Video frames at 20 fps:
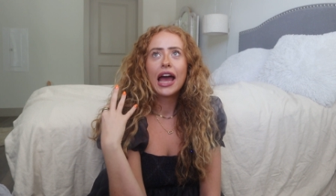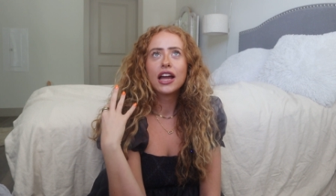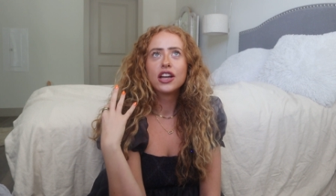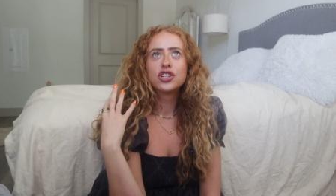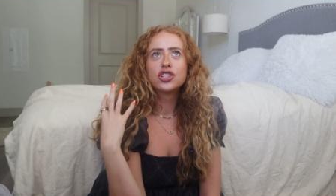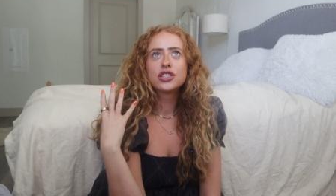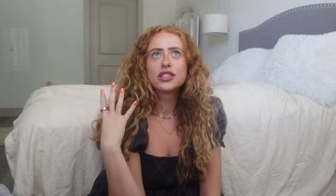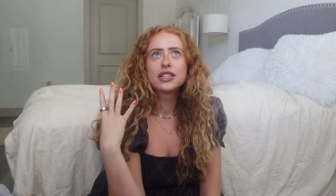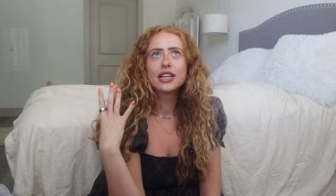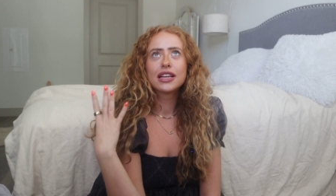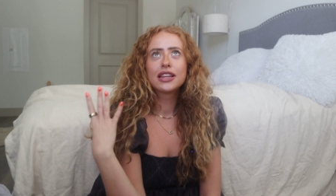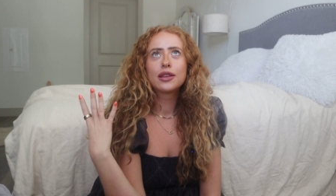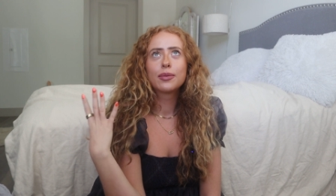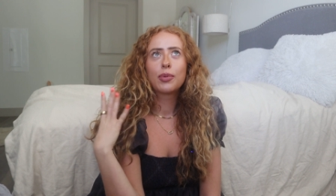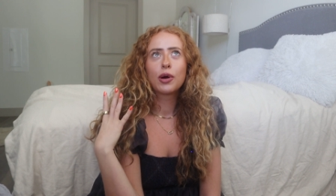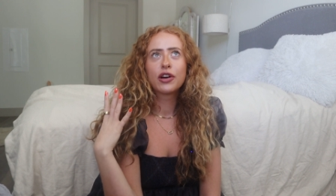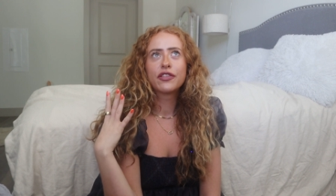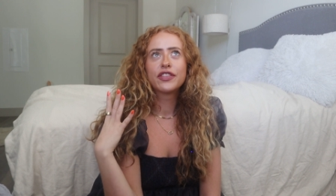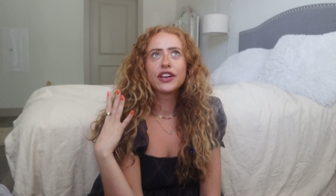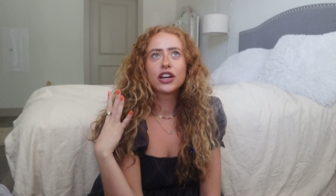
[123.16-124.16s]
It's just like the
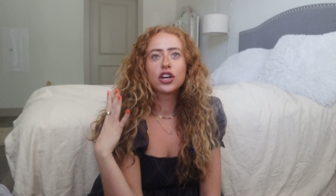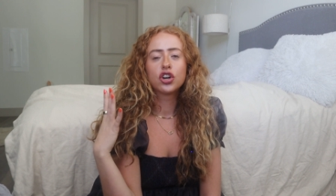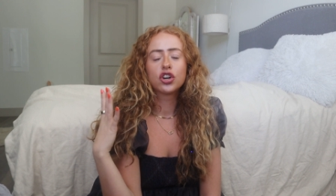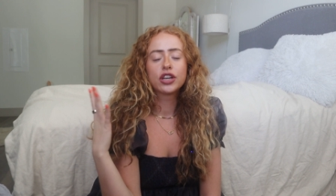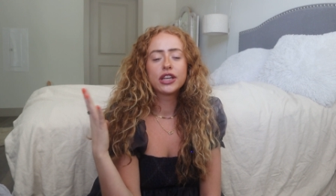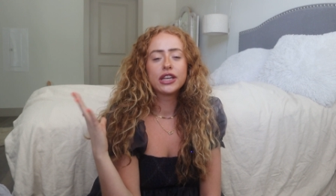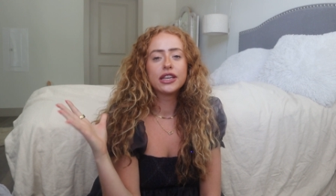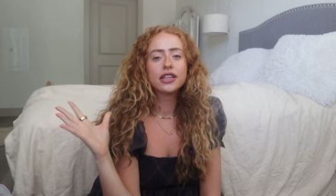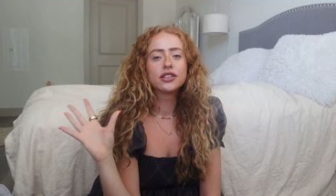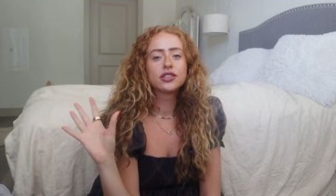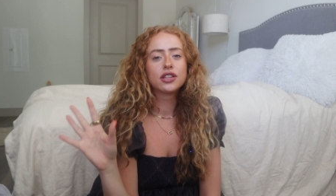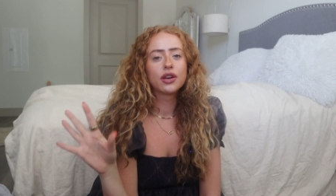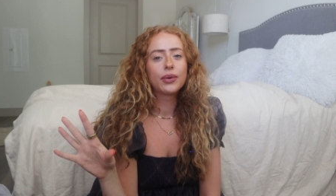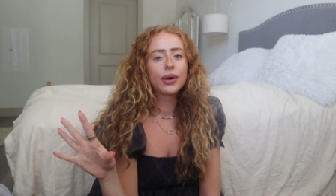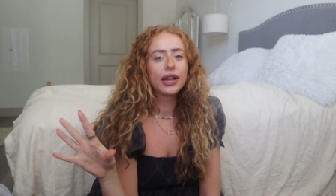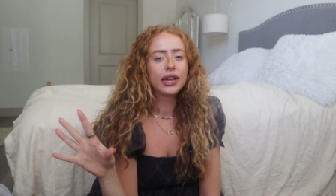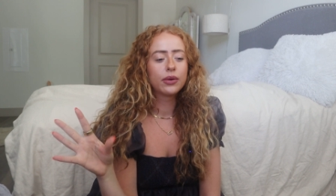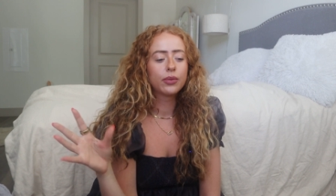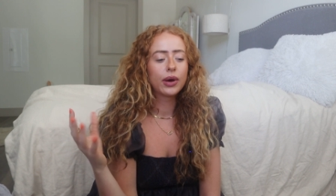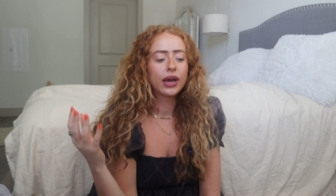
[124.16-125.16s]
perfect cookie. So,
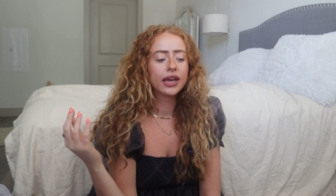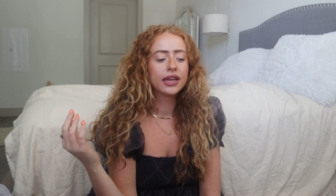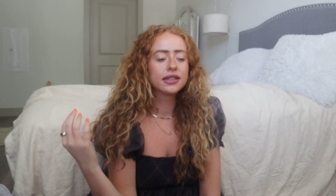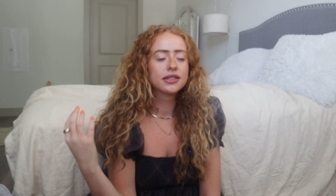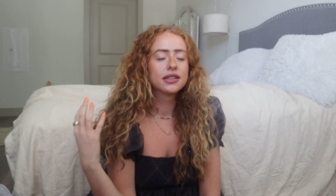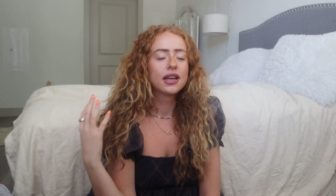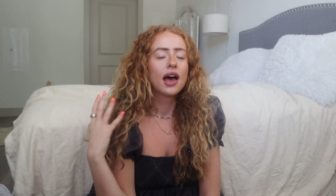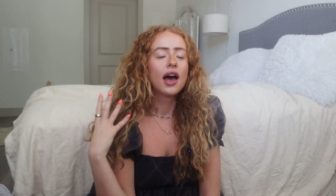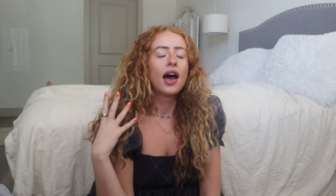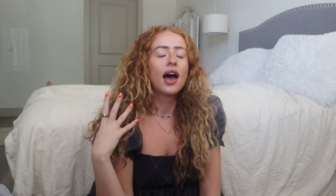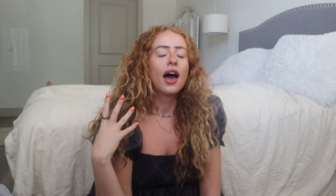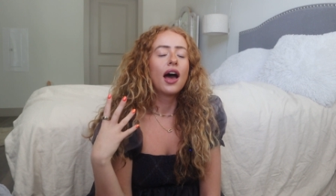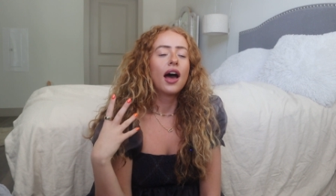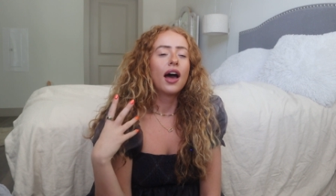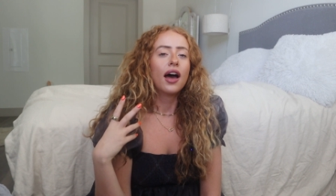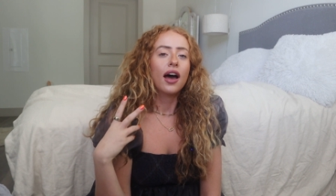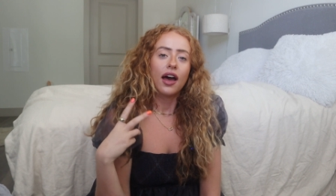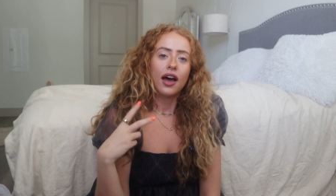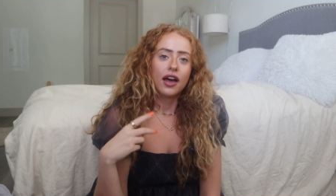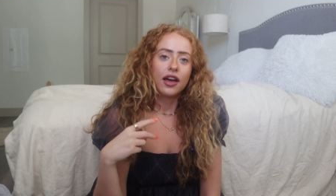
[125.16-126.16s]
anyways,
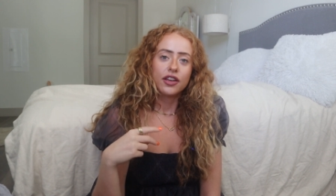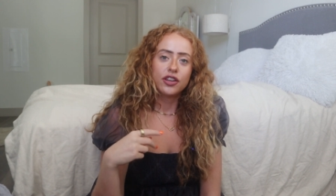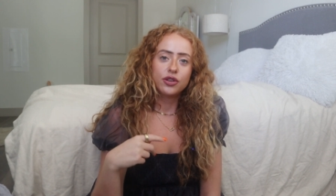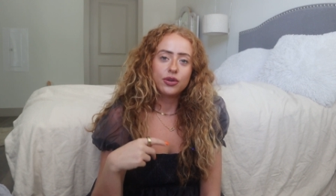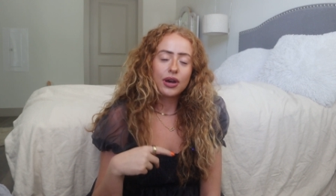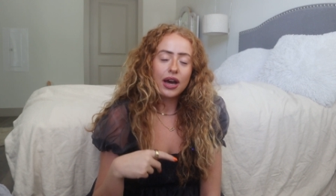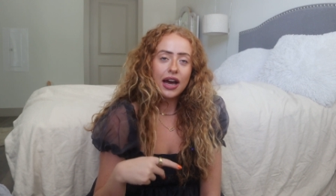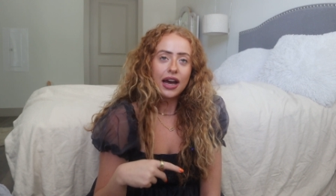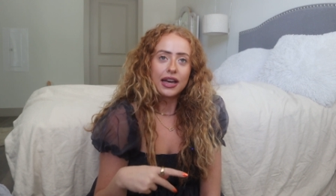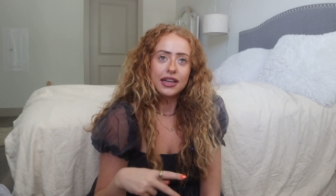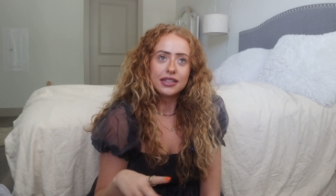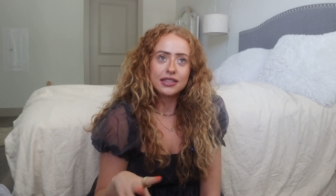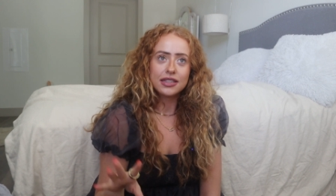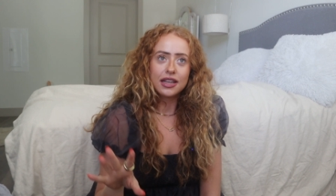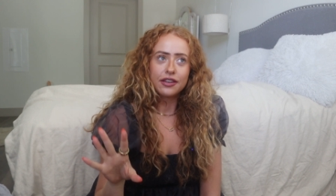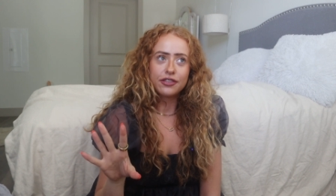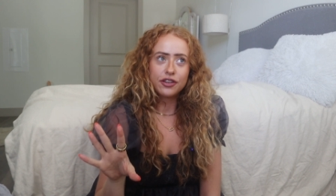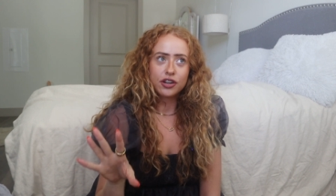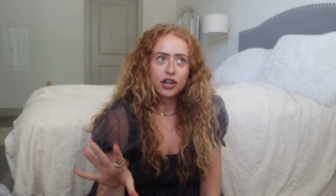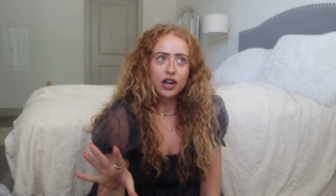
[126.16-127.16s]
you guys,
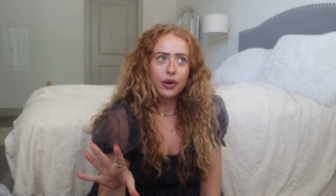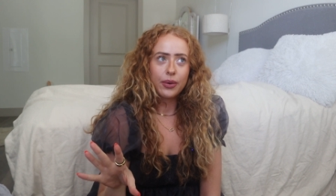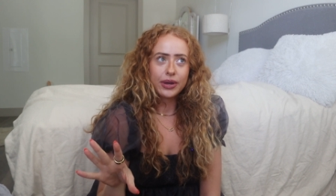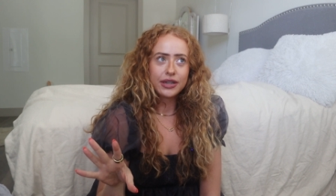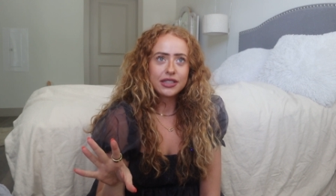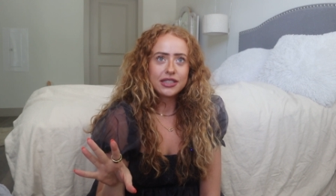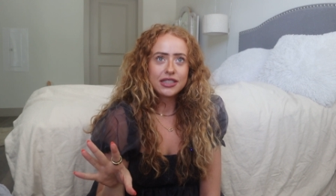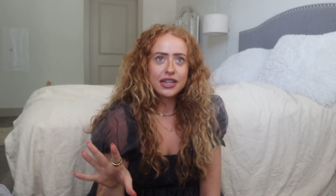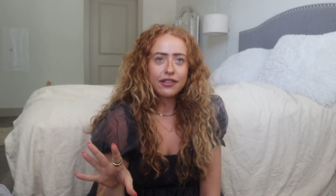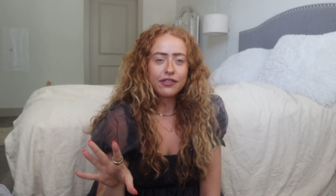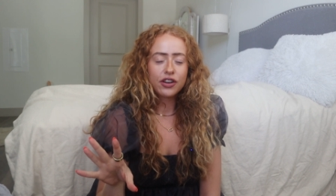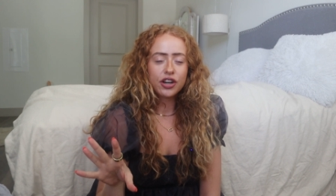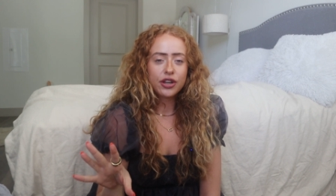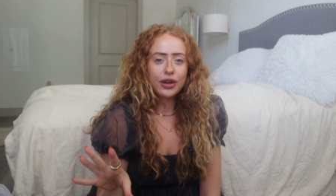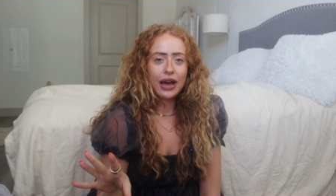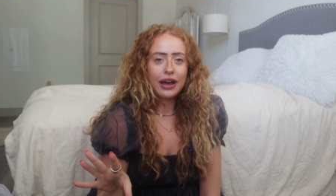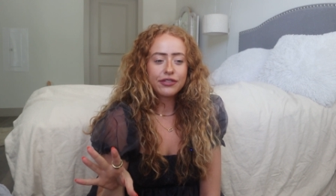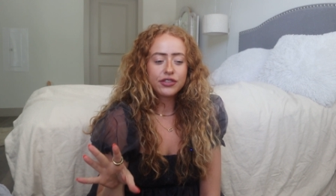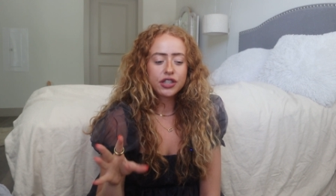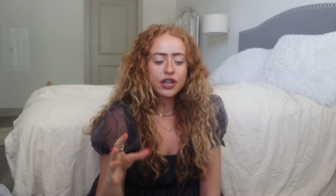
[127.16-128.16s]
if you're going to Denver, you
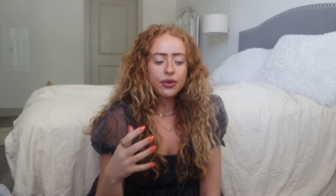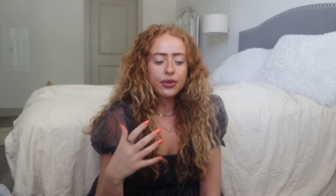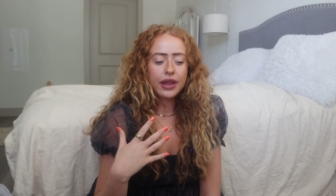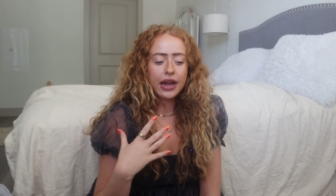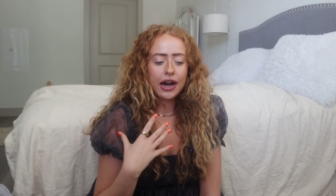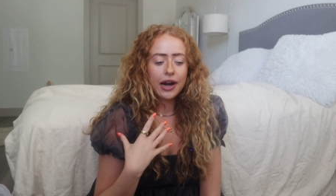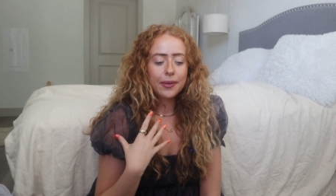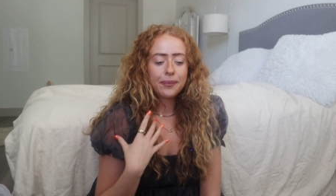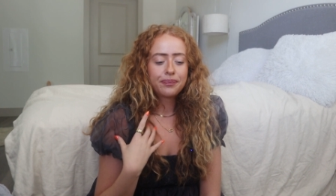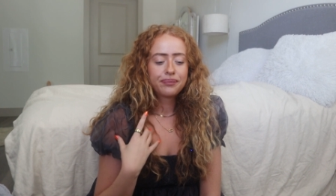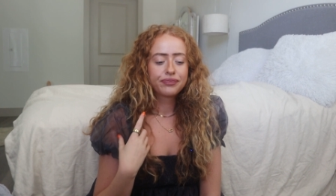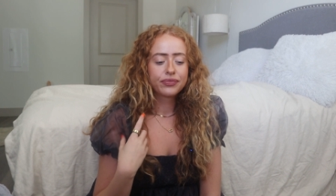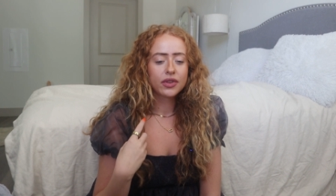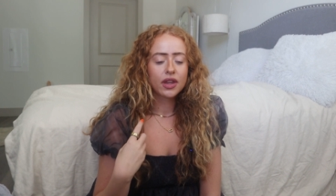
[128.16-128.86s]
have to go there.